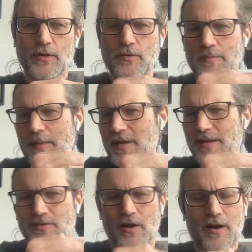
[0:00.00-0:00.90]
you maybe
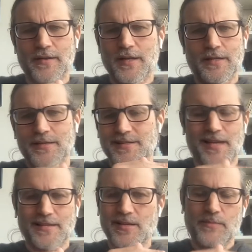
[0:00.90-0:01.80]
had gone in and
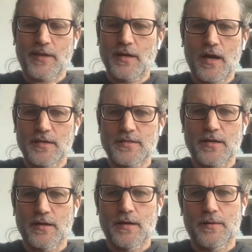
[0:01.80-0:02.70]
set something
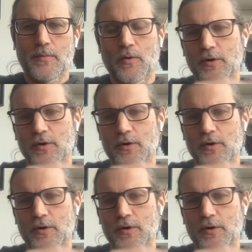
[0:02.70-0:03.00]
custom